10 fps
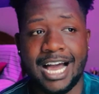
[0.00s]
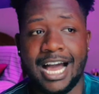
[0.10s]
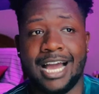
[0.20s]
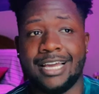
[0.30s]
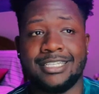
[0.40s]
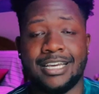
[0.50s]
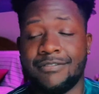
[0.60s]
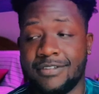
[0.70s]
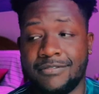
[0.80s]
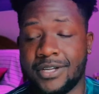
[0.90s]
I
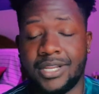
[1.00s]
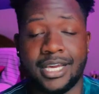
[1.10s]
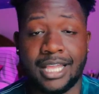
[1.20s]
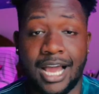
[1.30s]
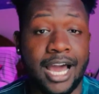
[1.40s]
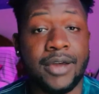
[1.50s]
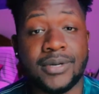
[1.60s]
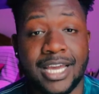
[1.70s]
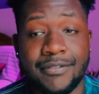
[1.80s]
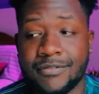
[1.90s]
definitely feel like that I
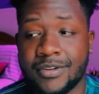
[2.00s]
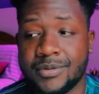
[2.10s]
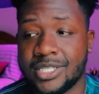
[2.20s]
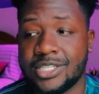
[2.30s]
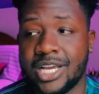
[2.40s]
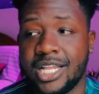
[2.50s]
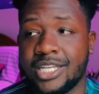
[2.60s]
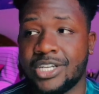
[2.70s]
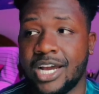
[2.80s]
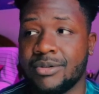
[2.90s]
was having fun with this
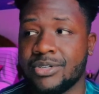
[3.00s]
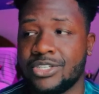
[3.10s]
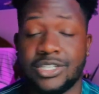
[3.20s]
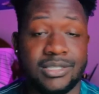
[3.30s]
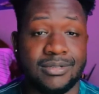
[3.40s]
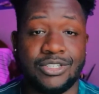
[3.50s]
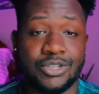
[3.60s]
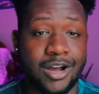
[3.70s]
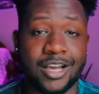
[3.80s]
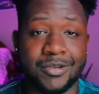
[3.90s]
challenge. I was
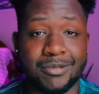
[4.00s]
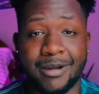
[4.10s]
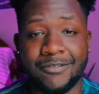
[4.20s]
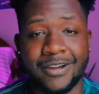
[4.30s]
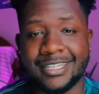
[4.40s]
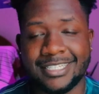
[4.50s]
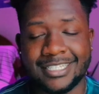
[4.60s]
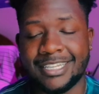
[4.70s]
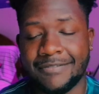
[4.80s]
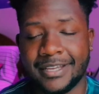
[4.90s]
drawing with my friends
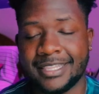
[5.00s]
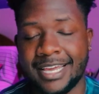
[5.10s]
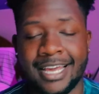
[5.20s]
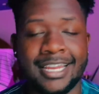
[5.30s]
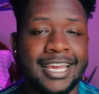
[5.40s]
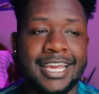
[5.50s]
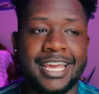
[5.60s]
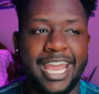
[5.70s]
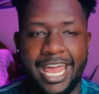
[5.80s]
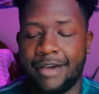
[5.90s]
and stuff like that,
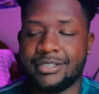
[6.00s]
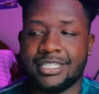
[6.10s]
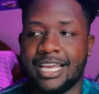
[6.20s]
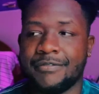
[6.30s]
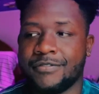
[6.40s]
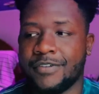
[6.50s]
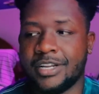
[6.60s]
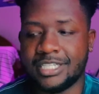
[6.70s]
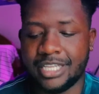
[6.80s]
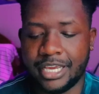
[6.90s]
and I was just having
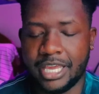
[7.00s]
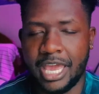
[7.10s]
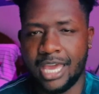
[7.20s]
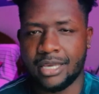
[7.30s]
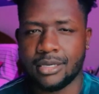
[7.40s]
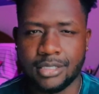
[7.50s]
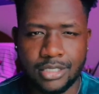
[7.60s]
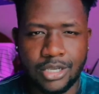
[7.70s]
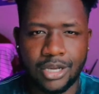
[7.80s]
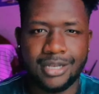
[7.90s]
fun. It's like, hey, is
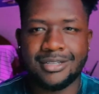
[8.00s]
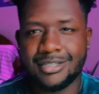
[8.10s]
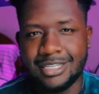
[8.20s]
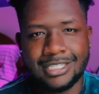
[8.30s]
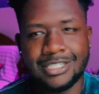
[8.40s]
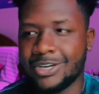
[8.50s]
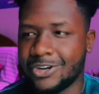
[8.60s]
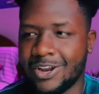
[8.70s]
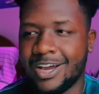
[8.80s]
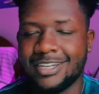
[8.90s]
this good? Is this good
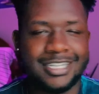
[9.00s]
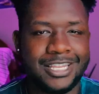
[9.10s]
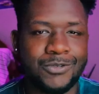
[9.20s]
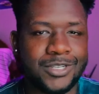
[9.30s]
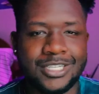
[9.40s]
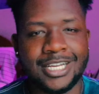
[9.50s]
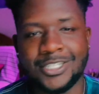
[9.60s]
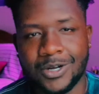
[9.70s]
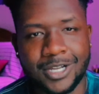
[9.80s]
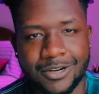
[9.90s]
or not? And they were just like
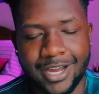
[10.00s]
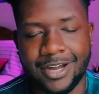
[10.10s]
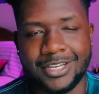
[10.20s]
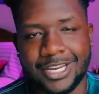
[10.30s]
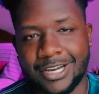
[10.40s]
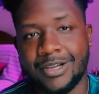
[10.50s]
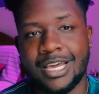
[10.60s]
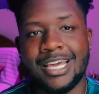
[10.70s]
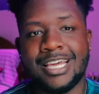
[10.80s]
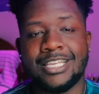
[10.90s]
joking around, you know?
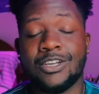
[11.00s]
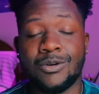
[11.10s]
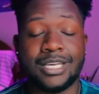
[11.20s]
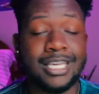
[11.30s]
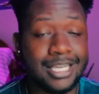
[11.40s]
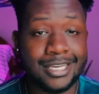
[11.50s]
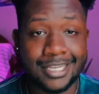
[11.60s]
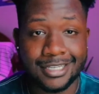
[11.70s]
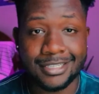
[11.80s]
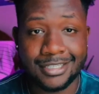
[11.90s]
So the key
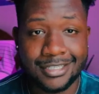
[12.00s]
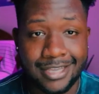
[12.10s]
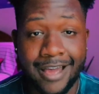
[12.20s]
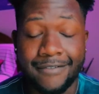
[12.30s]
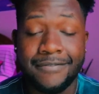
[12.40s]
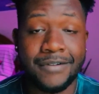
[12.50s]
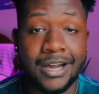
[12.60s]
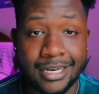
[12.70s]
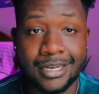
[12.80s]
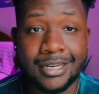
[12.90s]
is to have
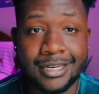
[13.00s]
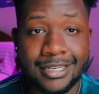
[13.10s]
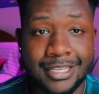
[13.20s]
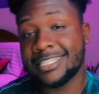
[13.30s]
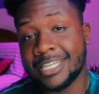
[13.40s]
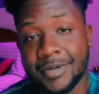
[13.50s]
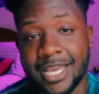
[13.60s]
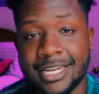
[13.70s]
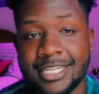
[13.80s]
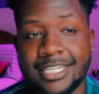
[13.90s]
fun. That's gonna be
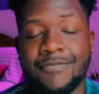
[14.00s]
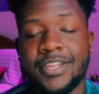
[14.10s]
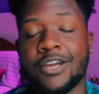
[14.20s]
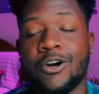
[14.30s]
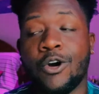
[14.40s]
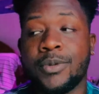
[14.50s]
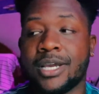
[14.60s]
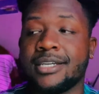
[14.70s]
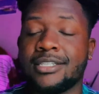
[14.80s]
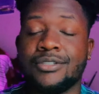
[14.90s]
the end of this video. I hope you
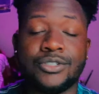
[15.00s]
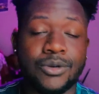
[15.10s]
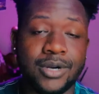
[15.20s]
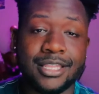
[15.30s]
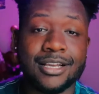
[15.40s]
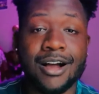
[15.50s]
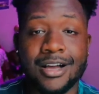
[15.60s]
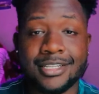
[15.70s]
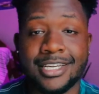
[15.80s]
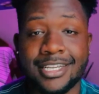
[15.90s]
guys enjoyed the
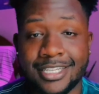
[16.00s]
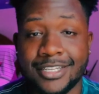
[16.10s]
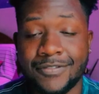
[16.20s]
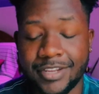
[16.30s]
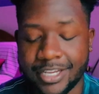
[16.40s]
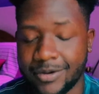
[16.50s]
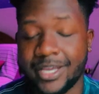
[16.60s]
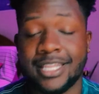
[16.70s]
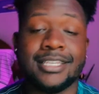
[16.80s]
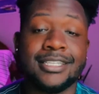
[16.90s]
content in this video
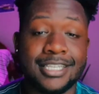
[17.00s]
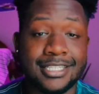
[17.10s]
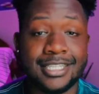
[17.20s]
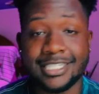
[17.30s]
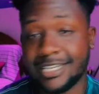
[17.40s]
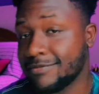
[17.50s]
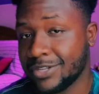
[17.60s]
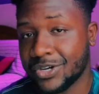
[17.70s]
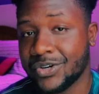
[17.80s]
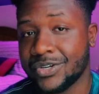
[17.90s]
and then the 6 things I've
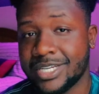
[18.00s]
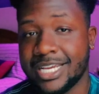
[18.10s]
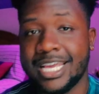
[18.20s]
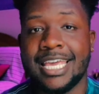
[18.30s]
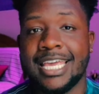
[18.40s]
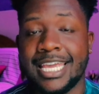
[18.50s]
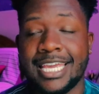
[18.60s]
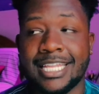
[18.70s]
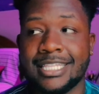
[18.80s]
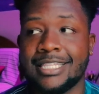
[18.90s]
learned
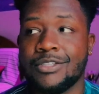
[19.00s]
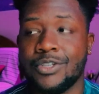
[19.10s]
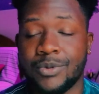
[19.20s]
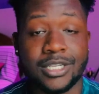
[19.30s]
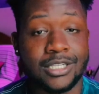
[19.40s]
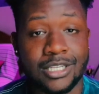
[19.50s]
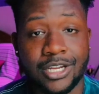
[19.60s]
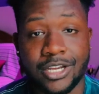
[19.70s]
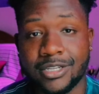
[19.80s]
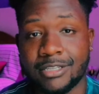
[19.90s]
in doing the
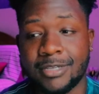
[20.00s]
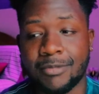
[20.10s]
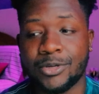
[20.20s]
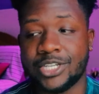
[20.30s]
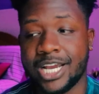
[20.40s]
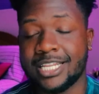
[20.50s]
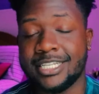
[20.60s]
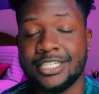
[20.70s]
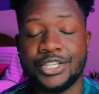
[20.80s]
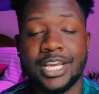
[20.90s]
Study Art September
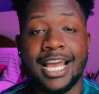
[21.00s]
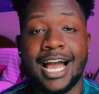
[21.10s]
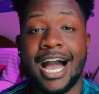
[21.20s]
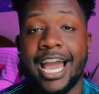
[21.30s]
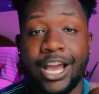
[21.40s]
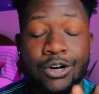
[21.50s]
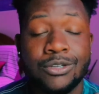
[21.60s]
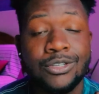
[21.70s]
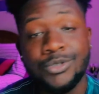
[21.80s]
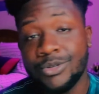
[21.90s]
challenge. I
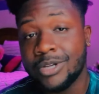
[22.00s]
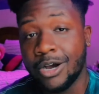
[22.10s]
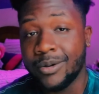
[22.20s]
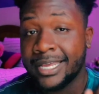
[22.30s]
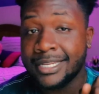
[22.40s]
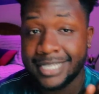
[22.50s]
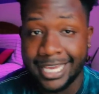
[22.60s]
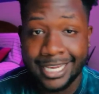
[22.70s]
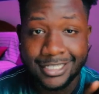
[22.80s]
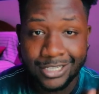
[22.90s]
also do know it is
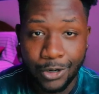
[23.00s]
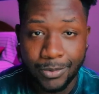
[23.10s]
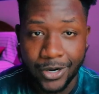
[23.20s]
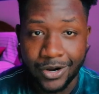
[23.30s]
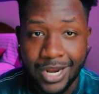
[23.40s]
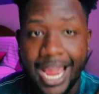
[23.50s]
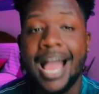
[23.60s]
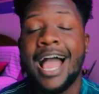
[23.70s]
Inktober.